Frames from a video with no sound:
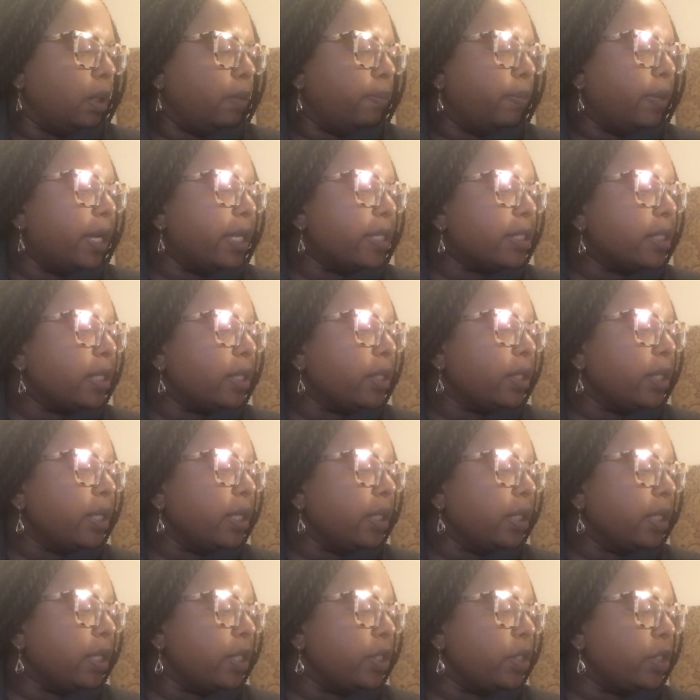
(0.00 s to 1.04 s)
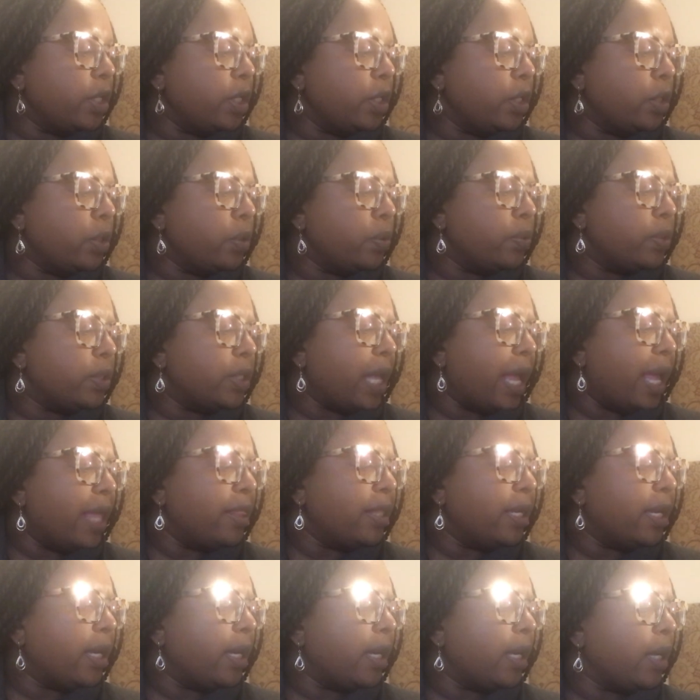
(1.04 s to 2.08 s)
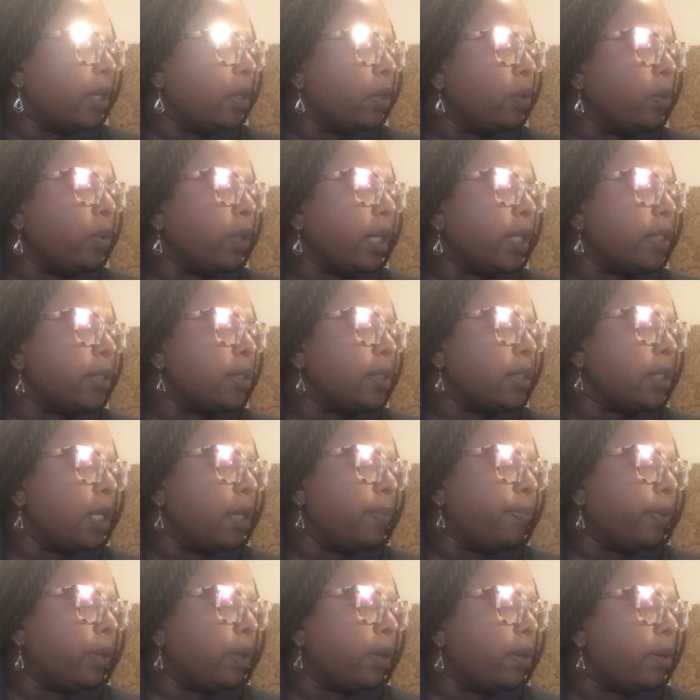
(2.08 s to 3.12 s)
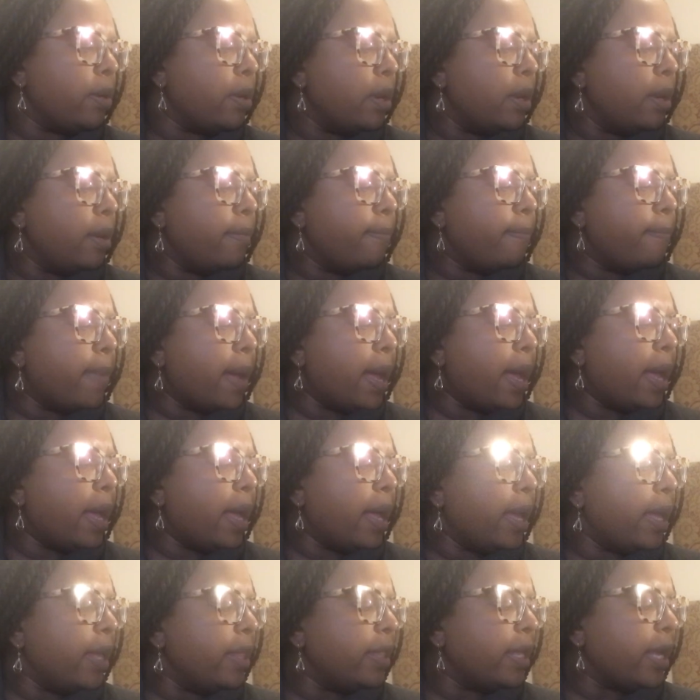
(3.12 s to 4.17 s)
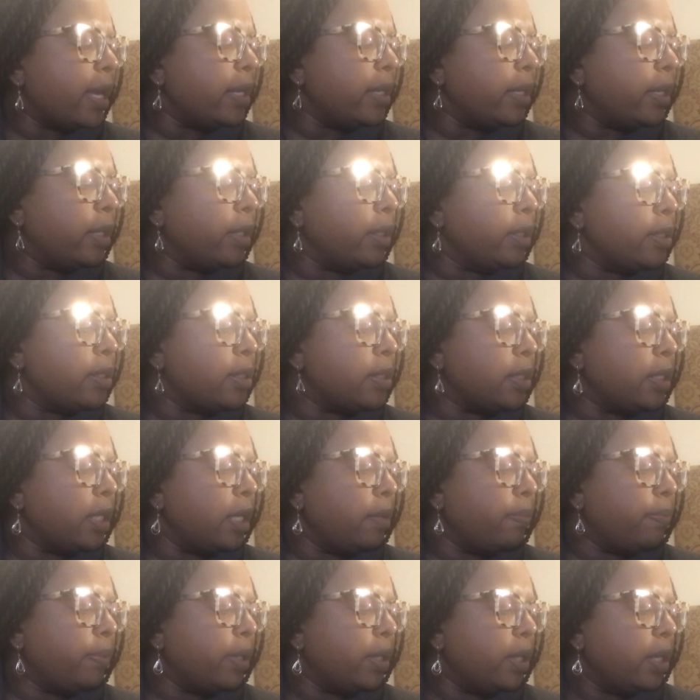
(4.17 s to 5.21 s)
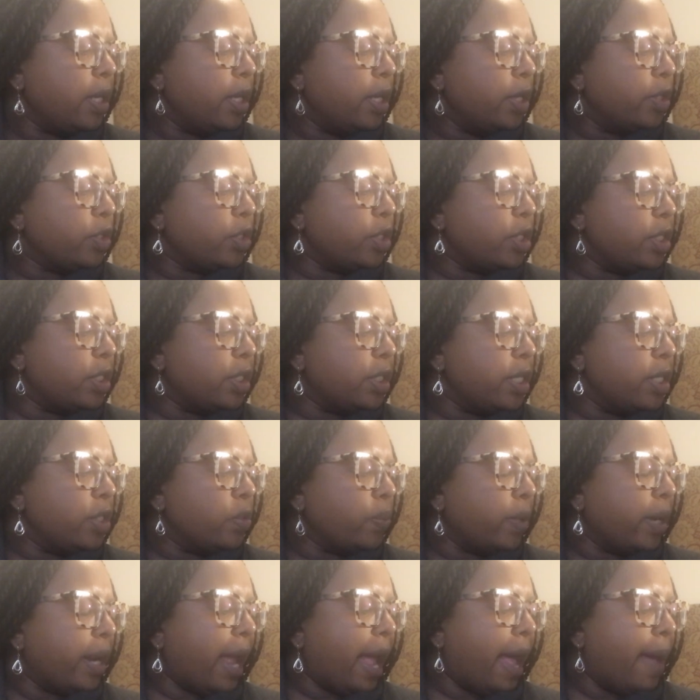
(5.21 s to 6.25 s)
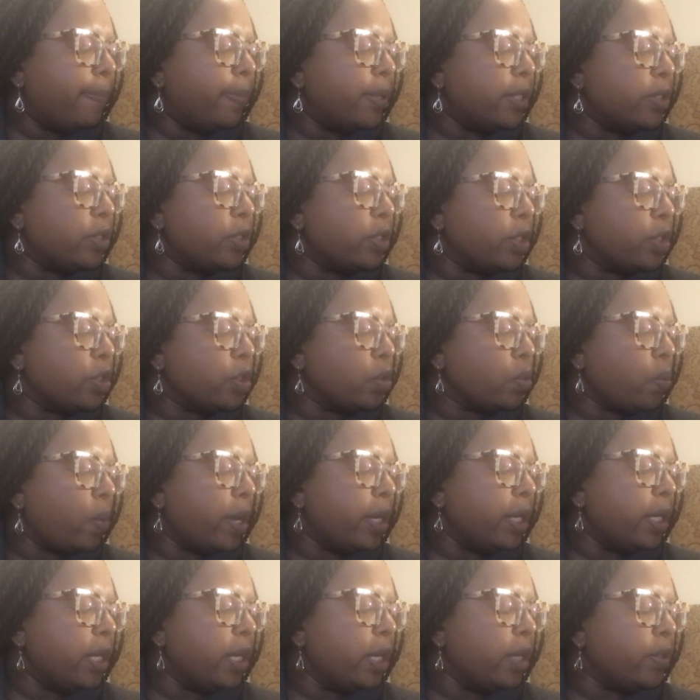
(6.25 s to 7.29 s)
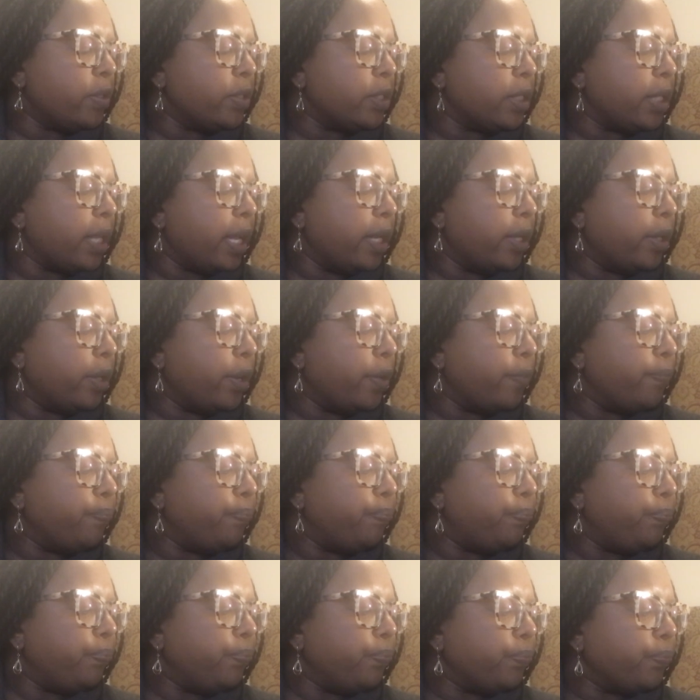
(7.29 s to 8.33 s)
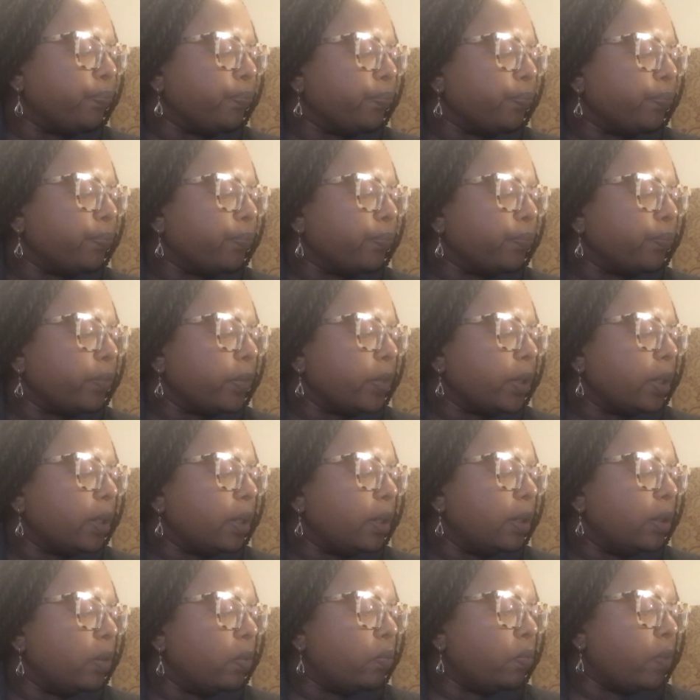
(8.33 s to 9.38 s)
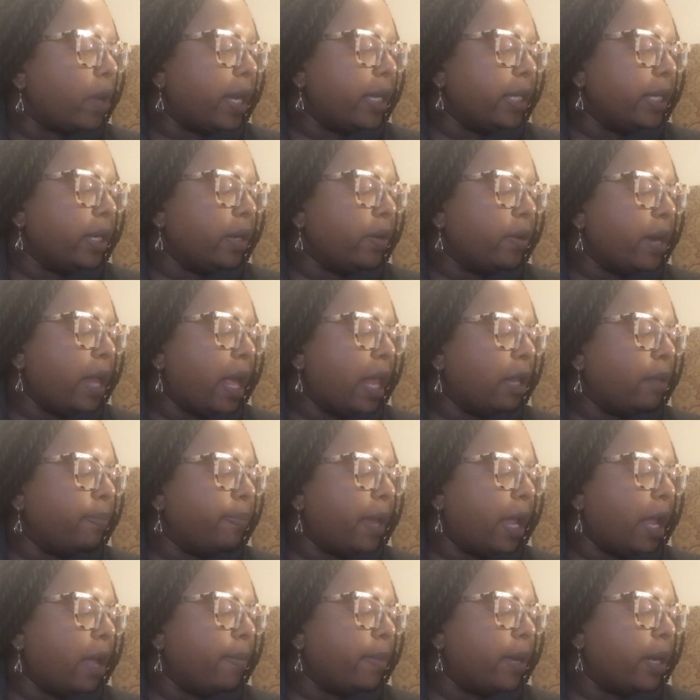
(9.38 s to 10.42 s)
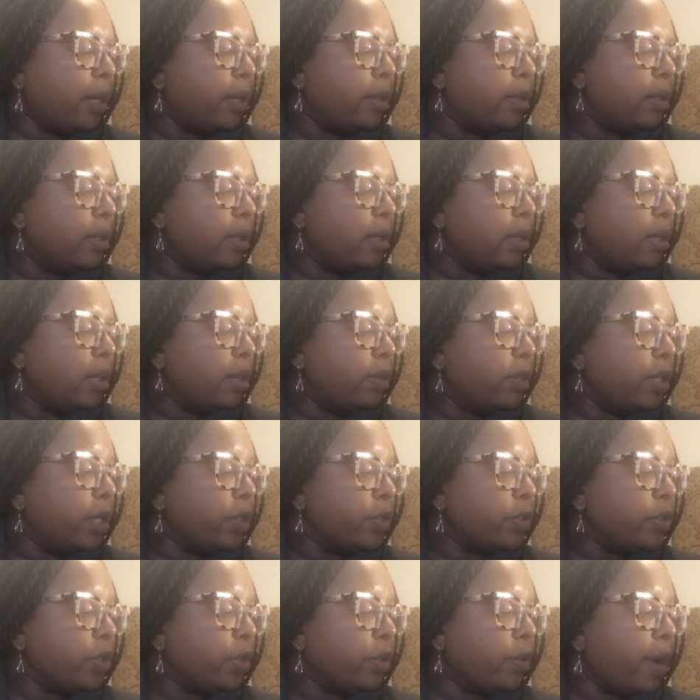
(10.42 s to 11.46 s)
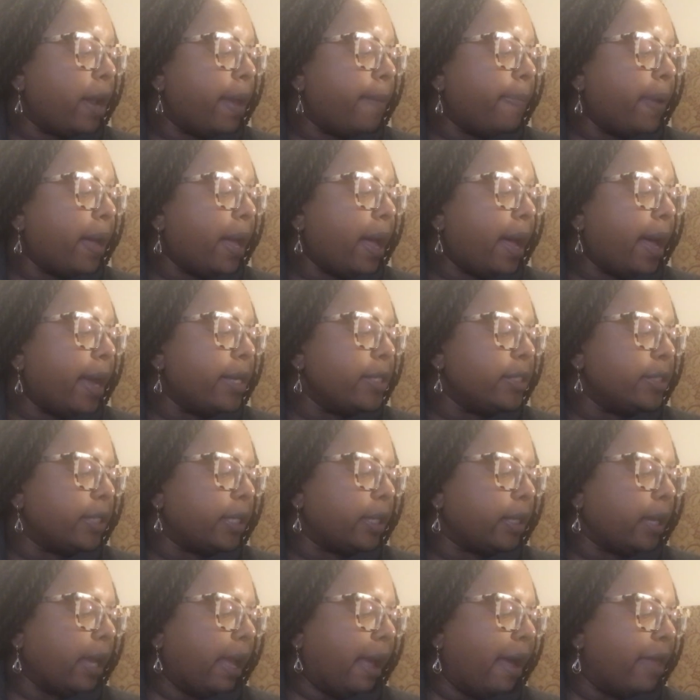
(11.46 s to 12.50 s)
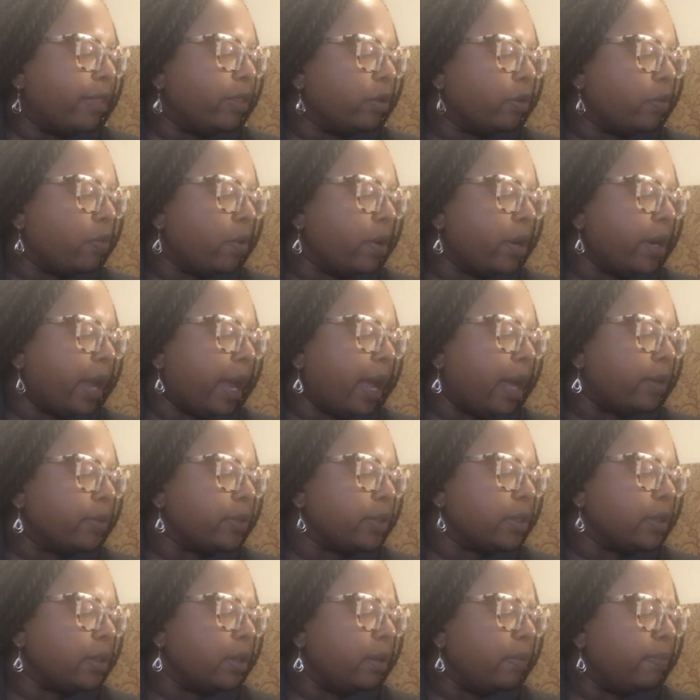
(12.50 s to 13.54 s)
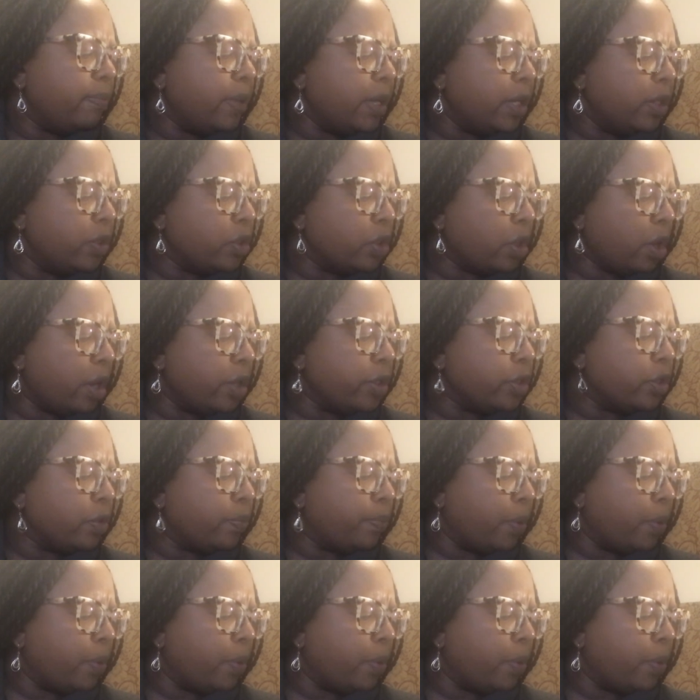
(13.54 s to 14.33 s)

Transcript: But as Lillian continues and the hill gets steeper, my, that hill is steep, she sees what happens just 20 years later. Right here in Alabama, there's her grandpa Isaac at the courthouse being charged a